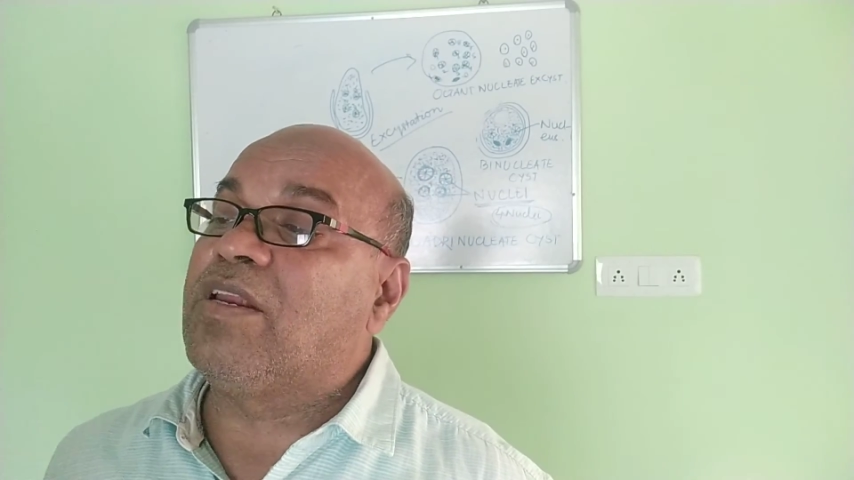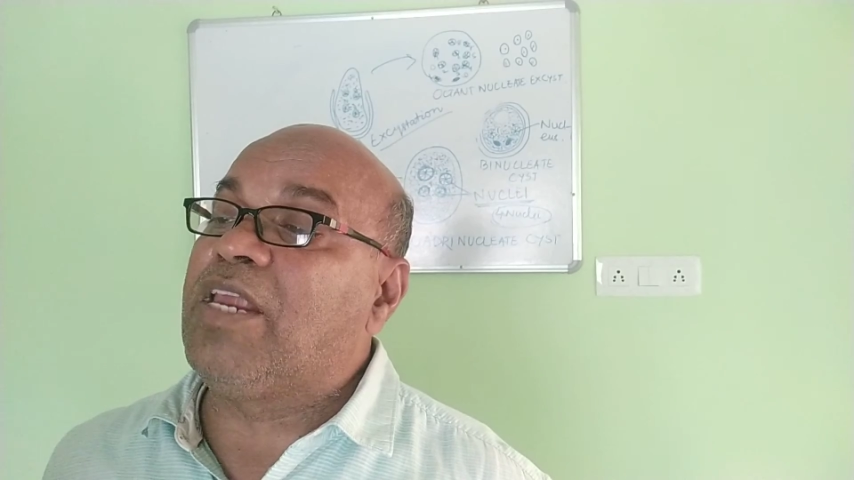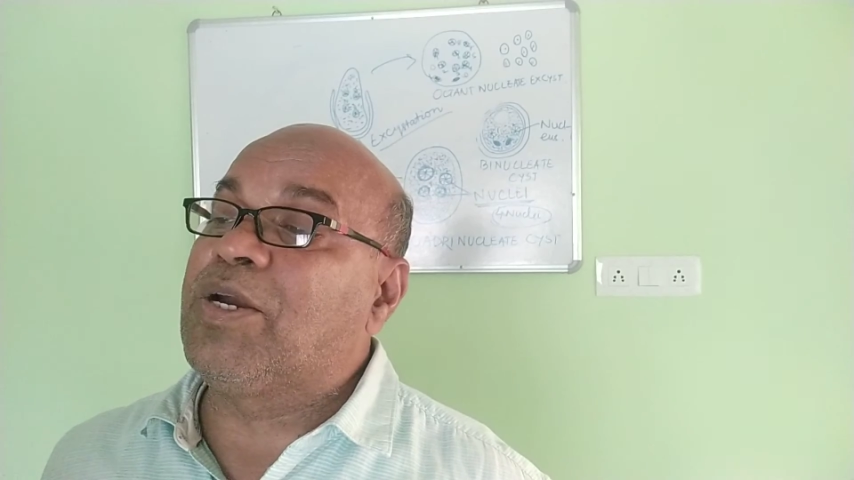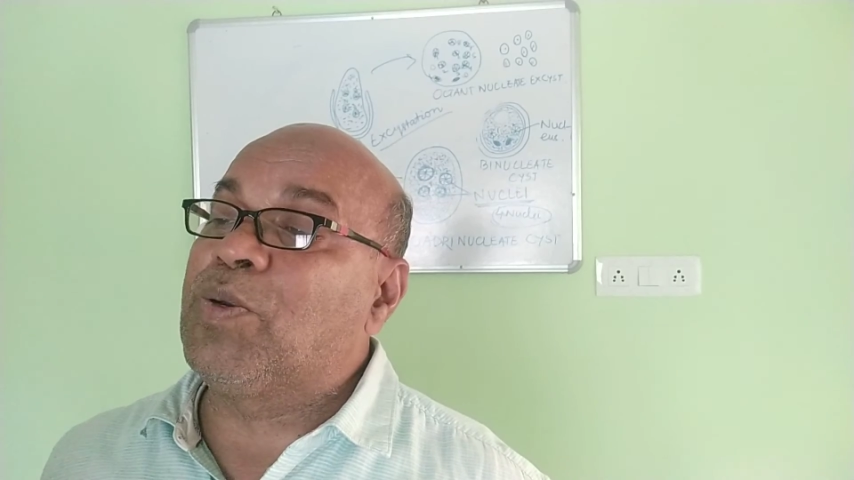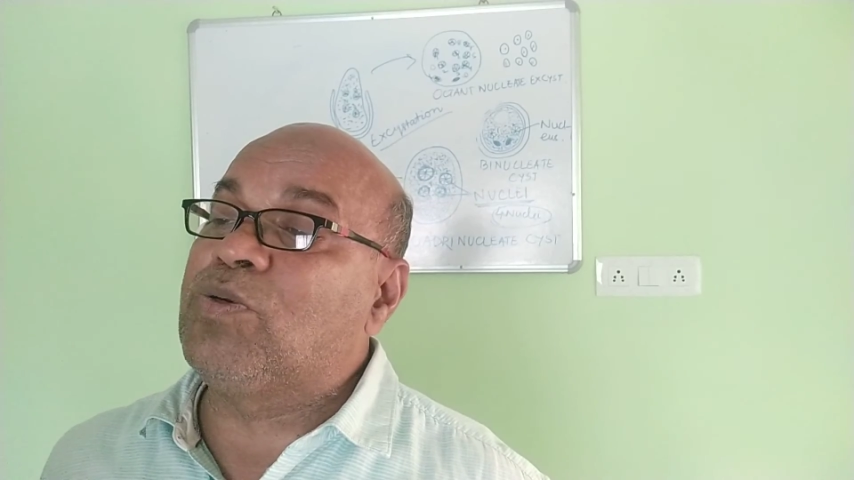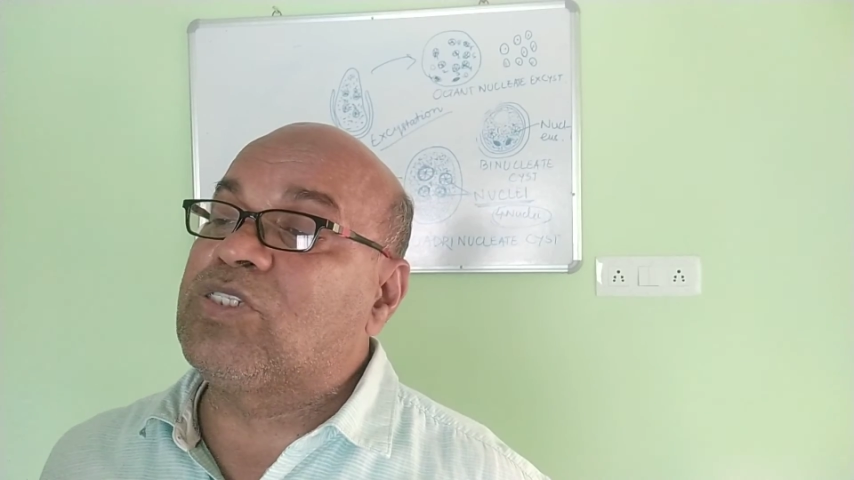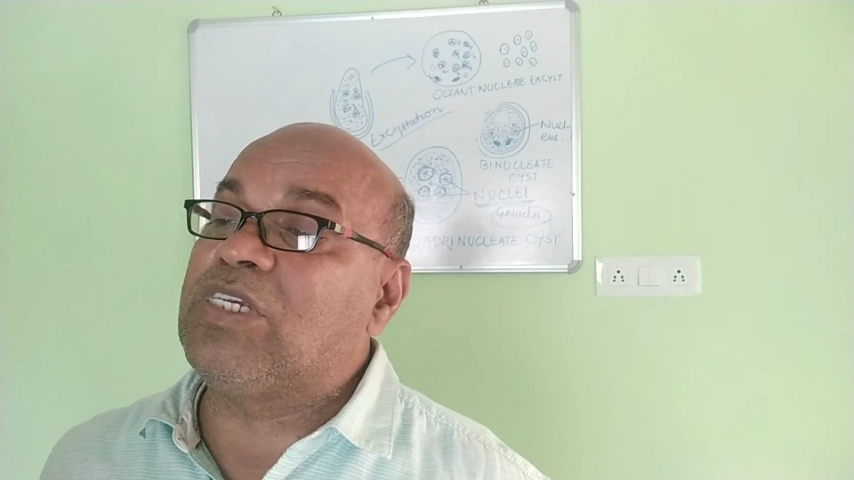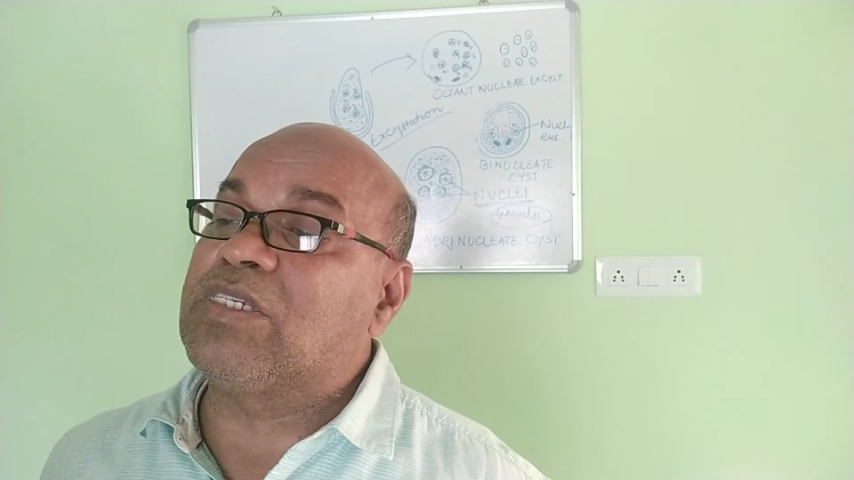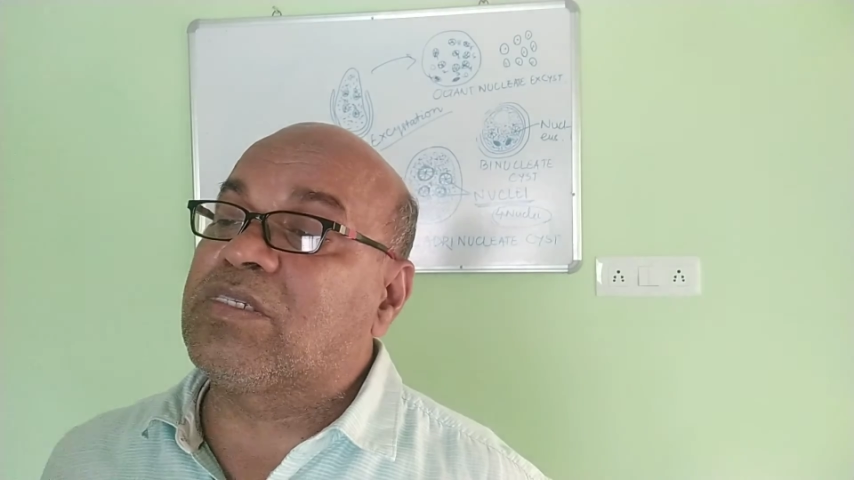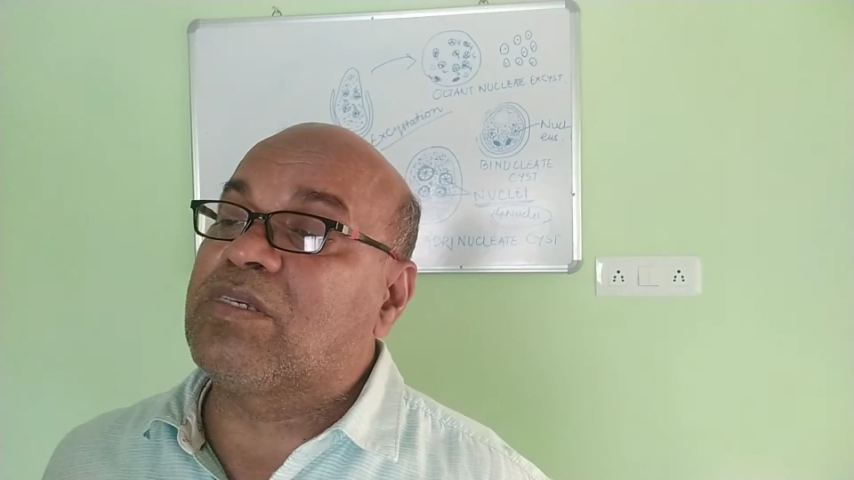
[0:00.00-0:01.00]

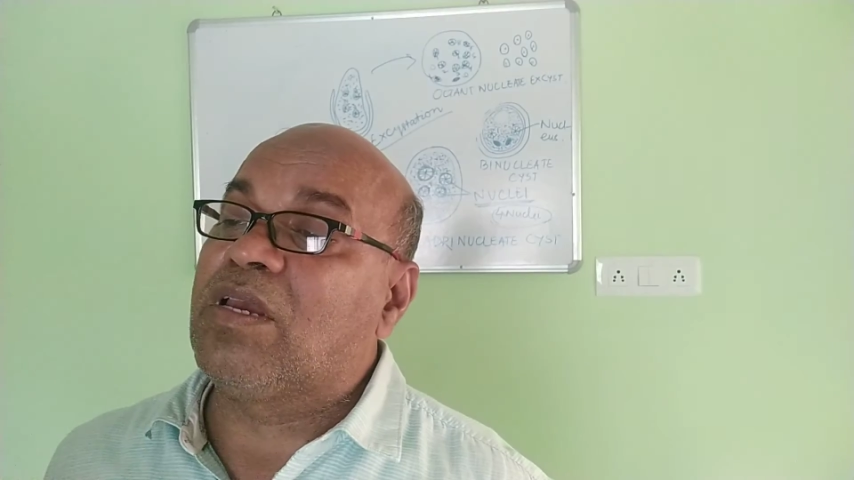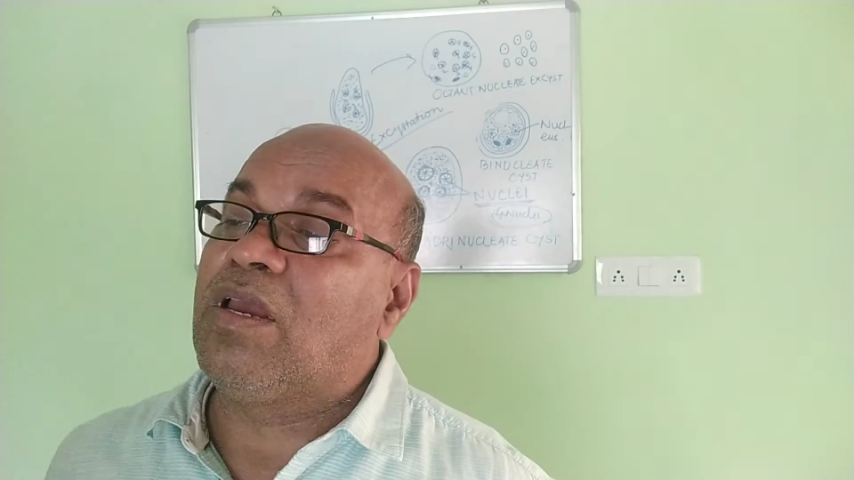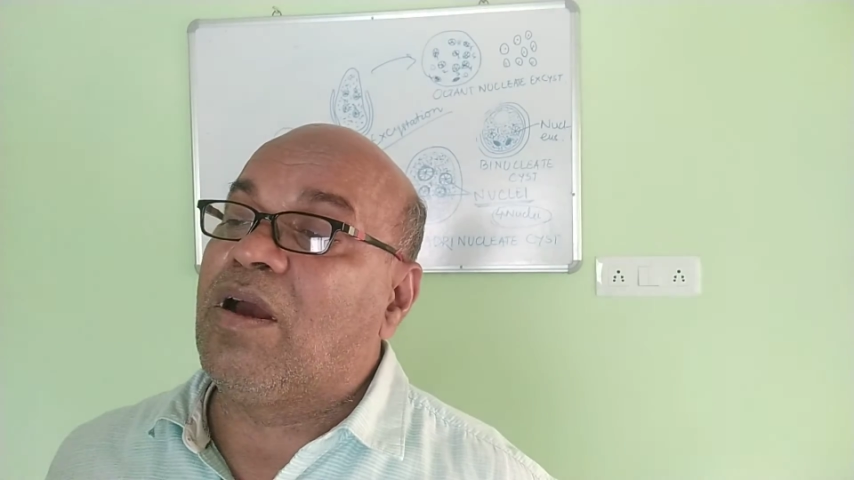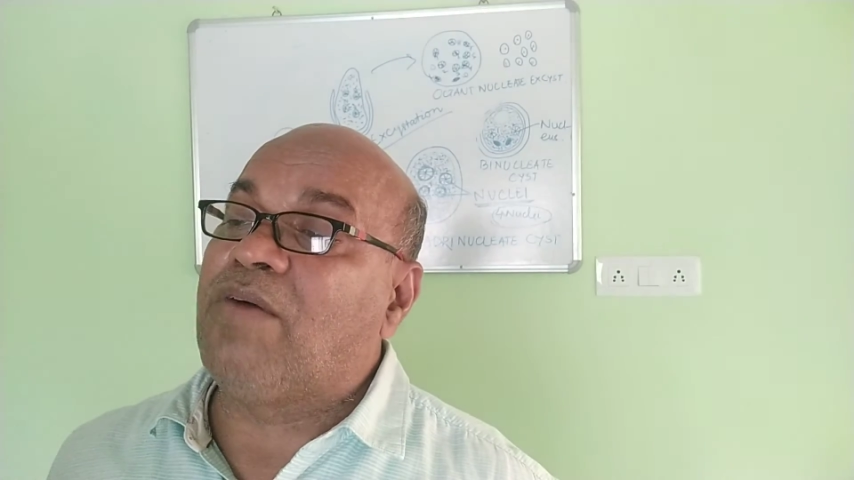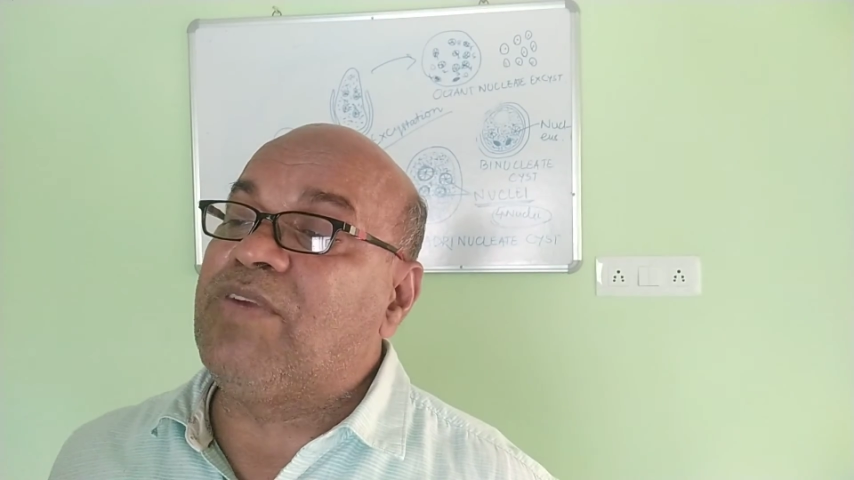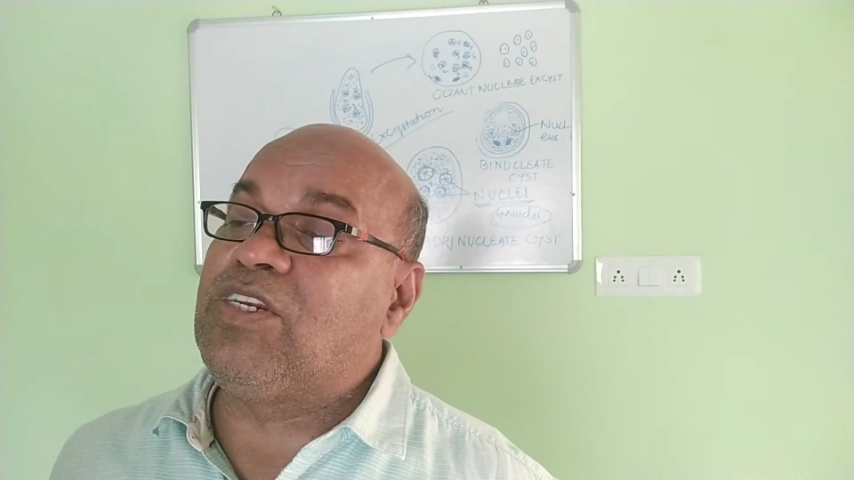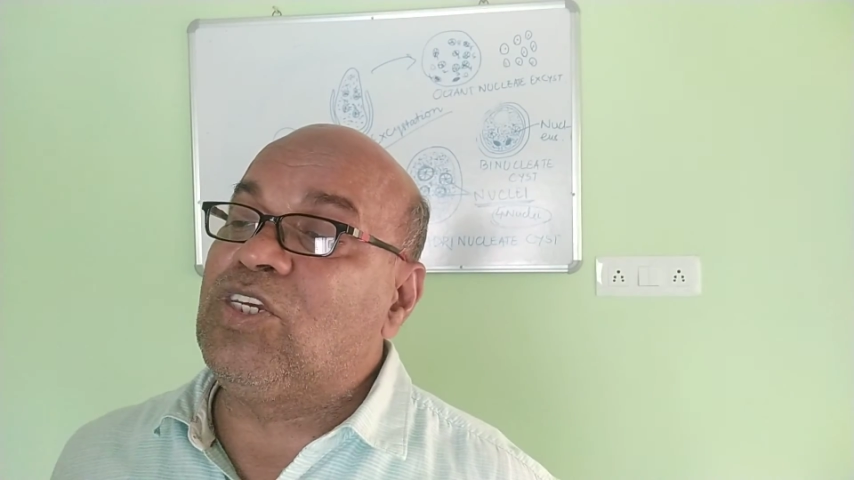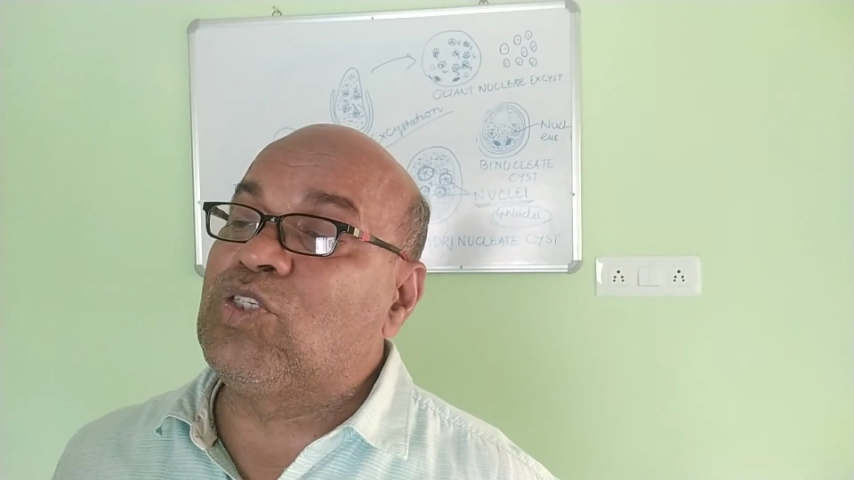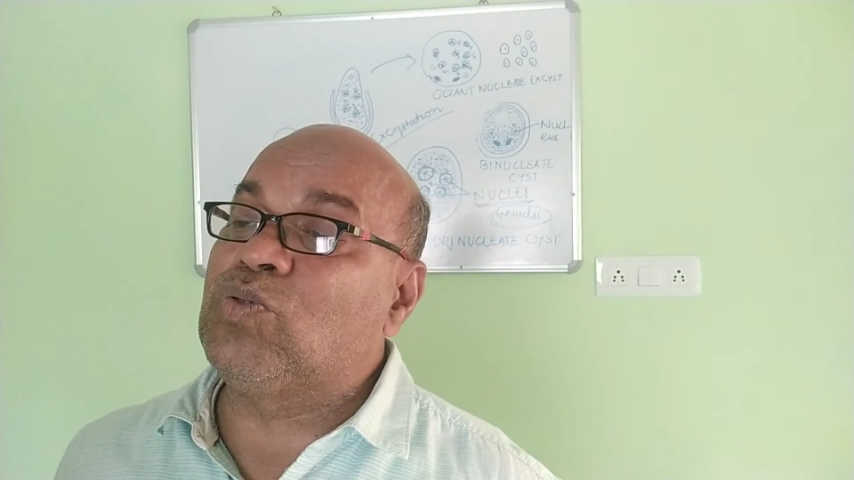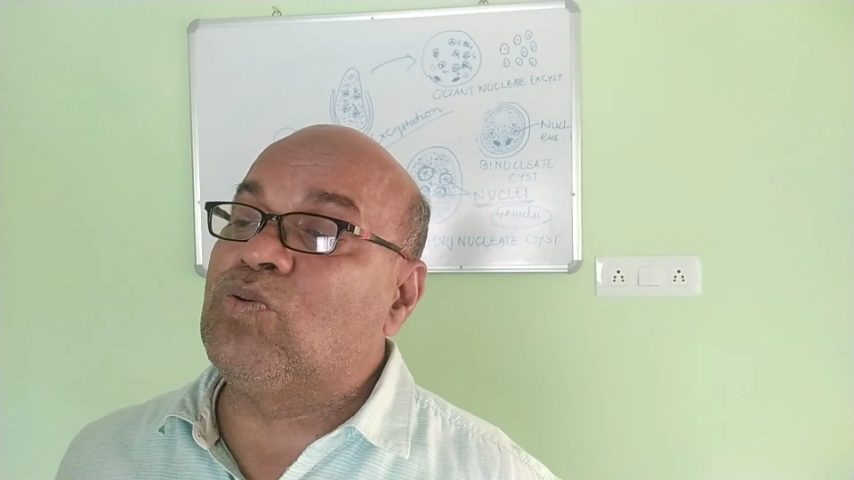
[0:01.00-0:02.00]
necrosis of the
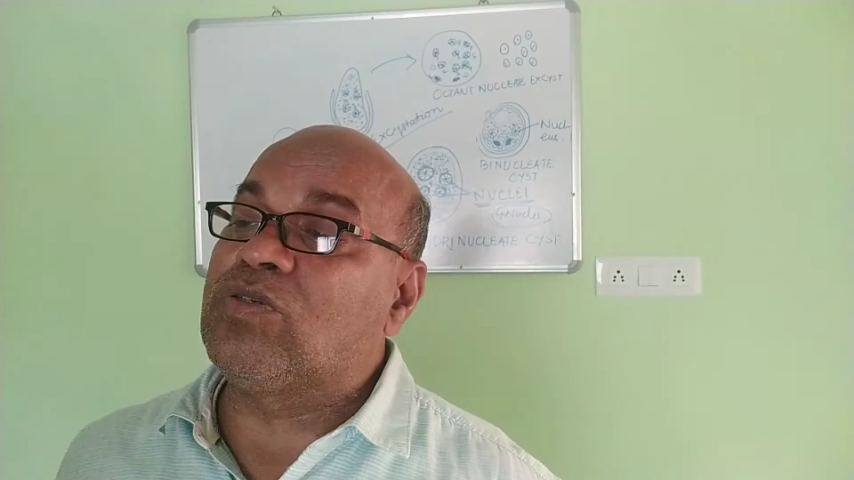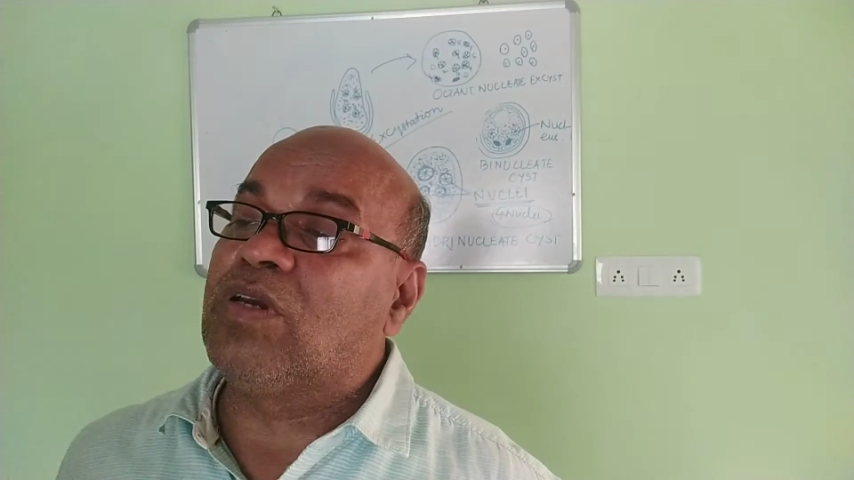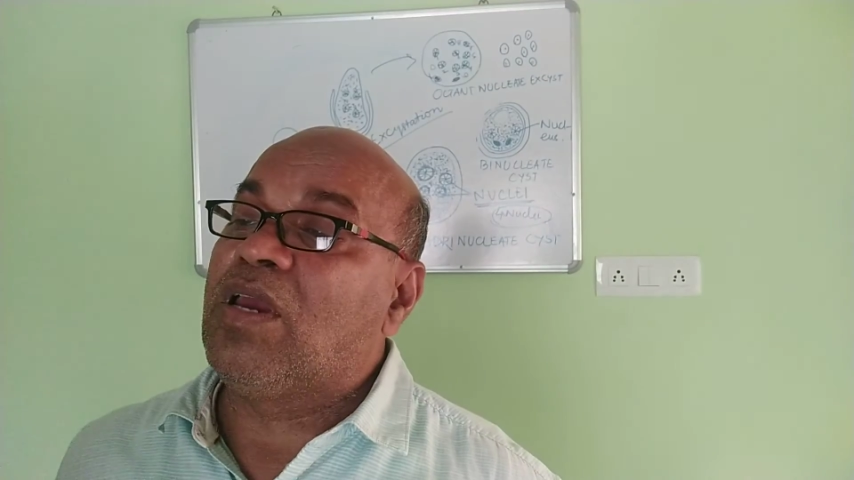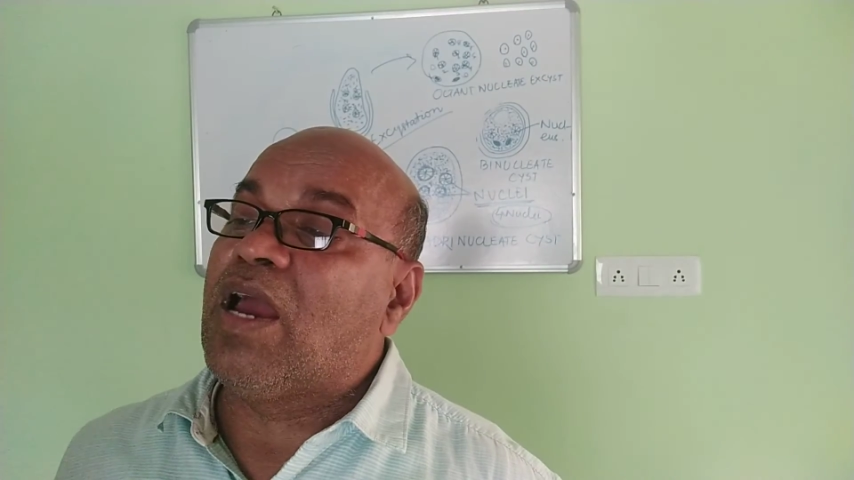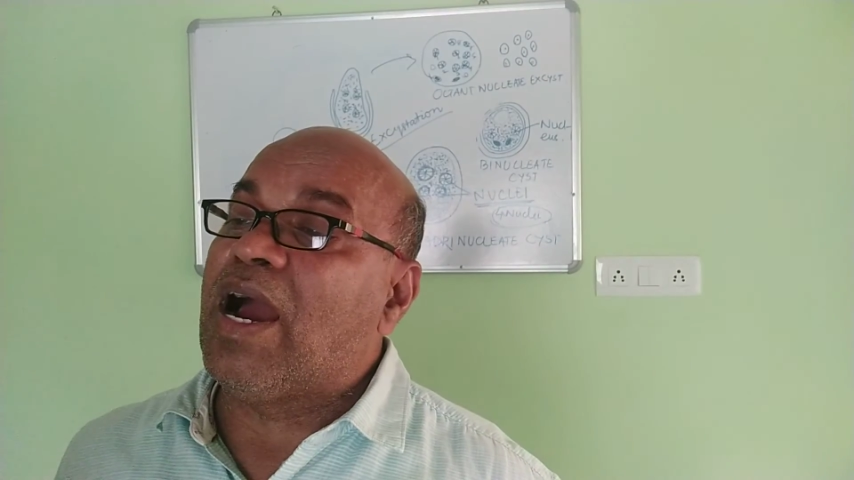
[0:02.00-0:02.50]
tissues